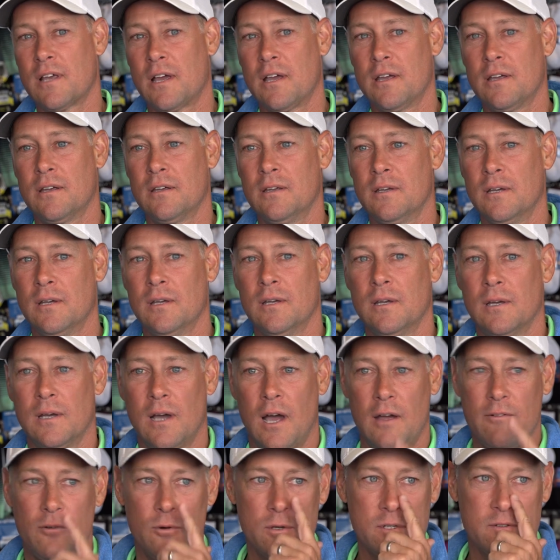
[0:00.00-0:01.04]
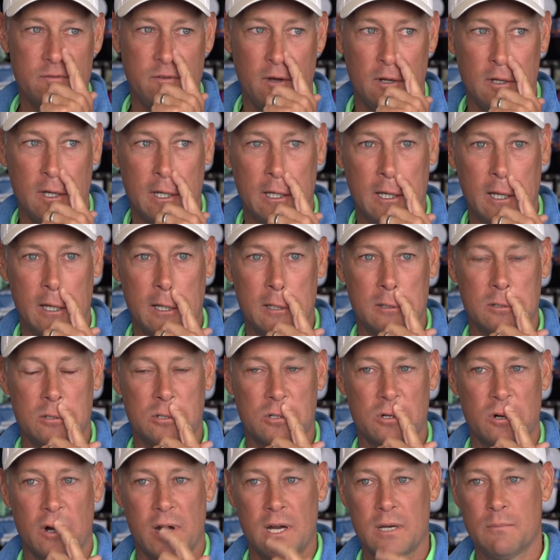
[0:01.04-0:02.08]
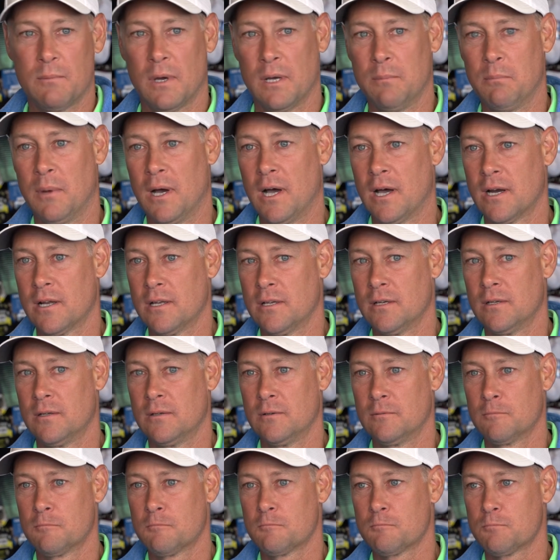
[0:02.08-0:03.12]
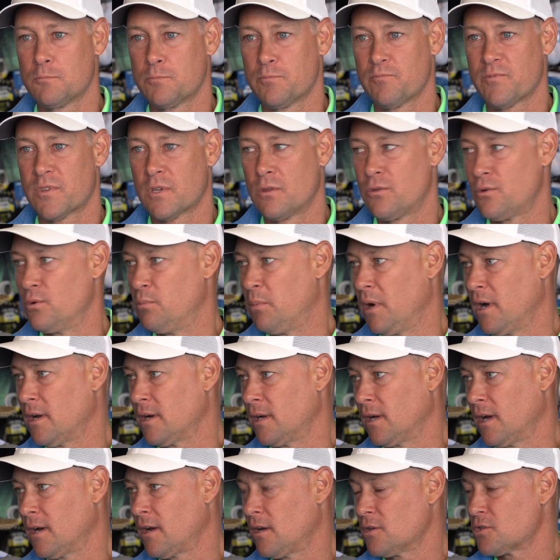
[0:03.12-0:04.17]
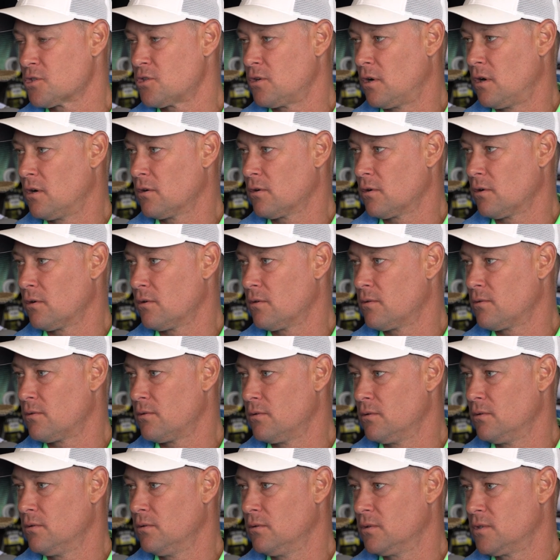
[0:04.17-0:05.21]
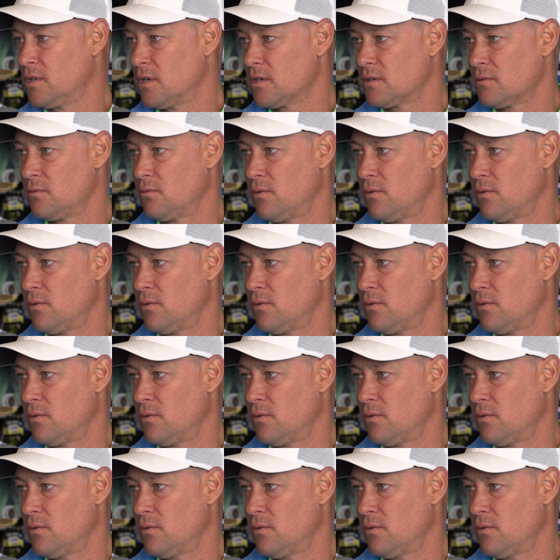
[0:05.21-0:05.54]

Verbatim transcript: um, I, I've always felt like I trained my body through punting. I got stronger through just